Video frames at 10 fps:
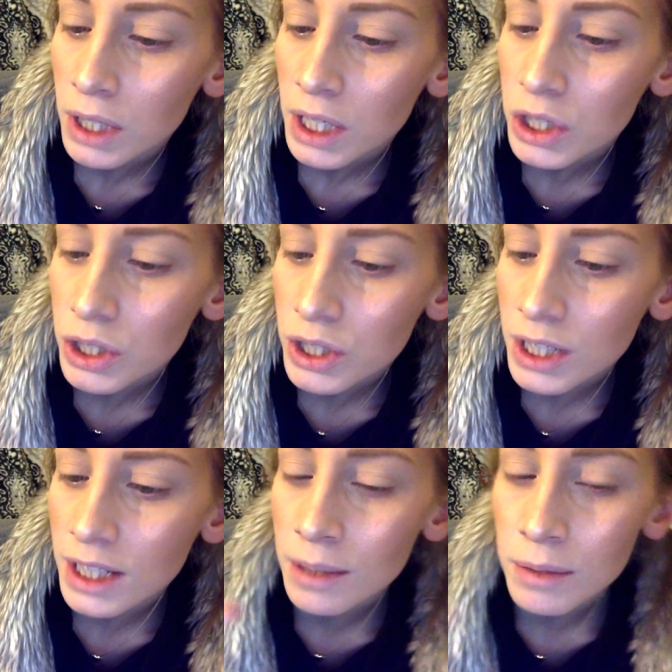It's just
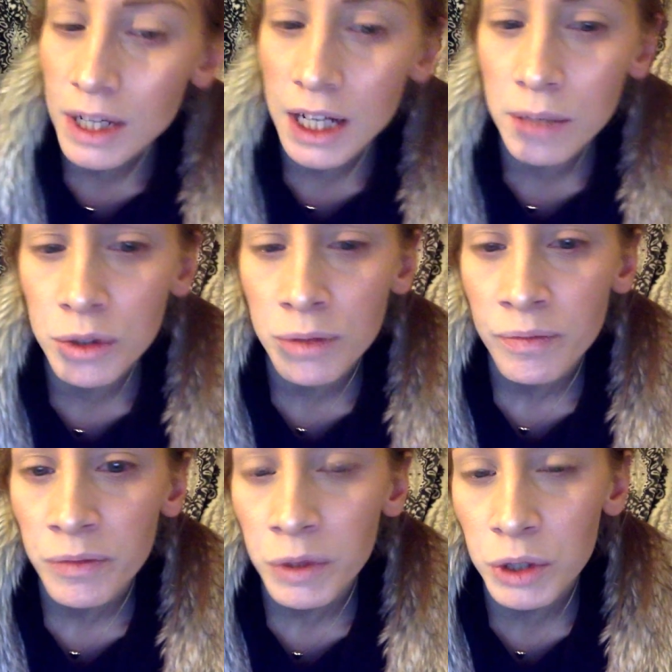that sometimes
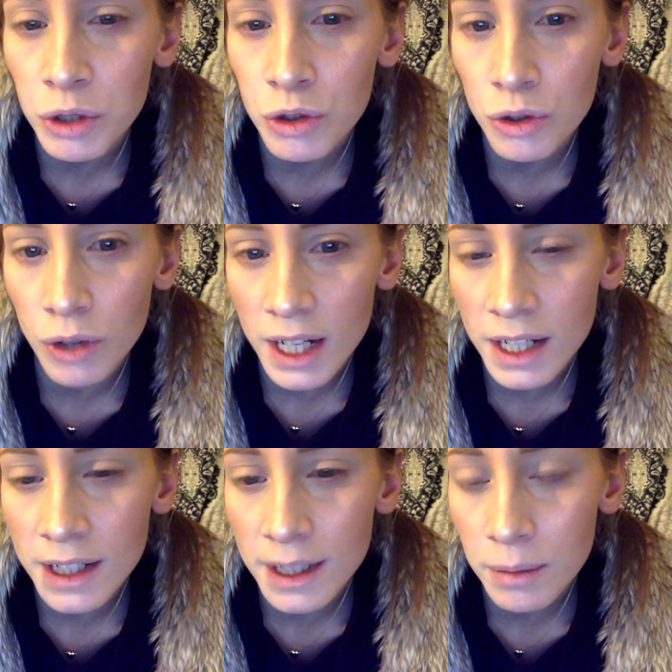when you try to
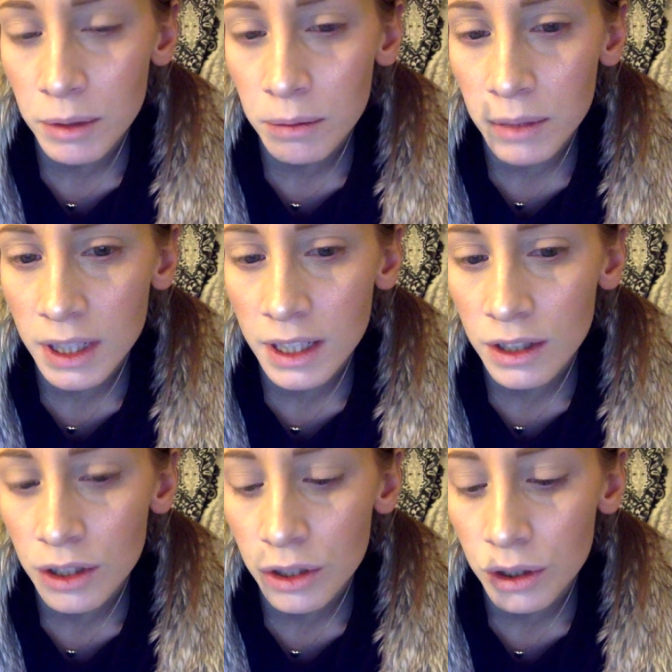dip them
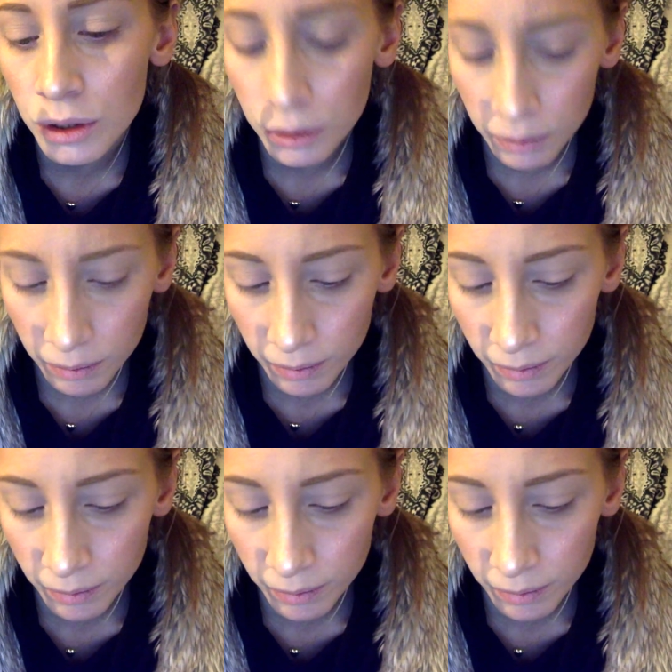into